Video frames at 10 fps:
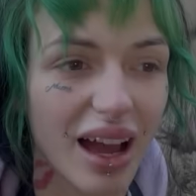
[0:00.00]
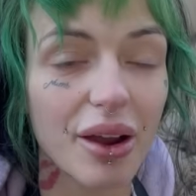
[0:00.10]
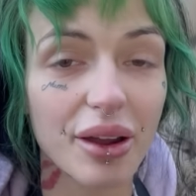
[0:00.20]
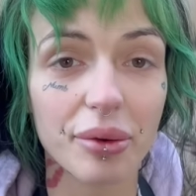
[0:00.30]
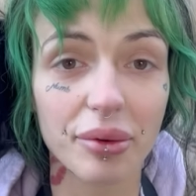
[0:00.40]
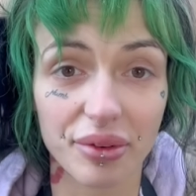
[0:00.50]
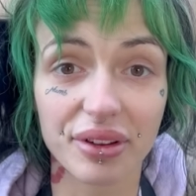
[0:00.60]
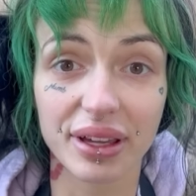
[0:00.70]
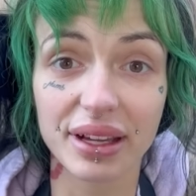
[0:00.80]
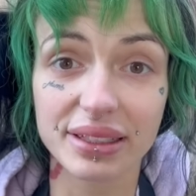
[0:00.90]
I mean, we
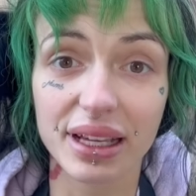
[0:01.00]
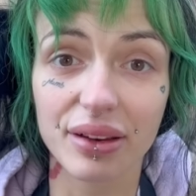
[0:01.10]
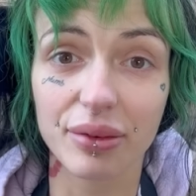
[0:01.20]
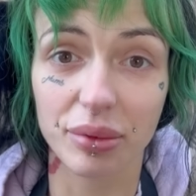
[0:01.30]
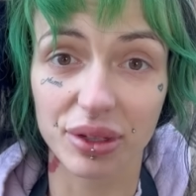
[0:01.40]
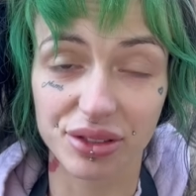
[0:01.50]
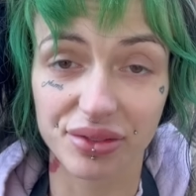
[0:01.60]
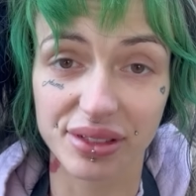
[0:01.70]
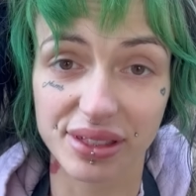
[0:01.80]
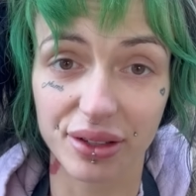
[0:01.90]
were kicked out of a bunch
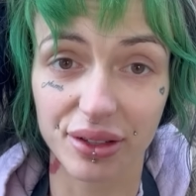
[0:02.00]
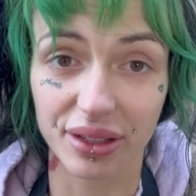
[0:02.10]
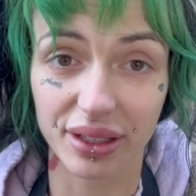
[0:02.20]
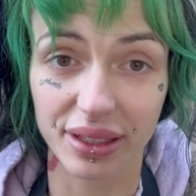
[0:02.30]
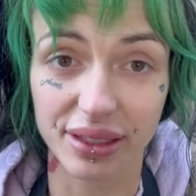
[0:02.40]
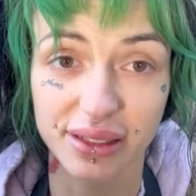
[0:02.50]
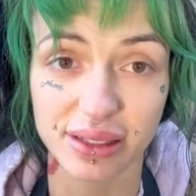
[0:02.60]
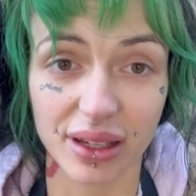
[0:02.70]
of facilities.